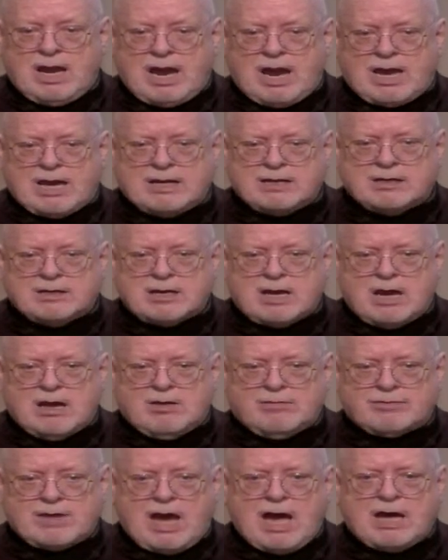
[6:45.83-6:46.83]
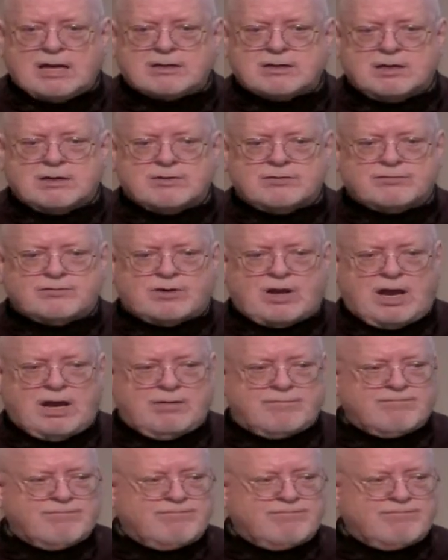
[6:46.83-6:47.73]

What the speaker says: And that is a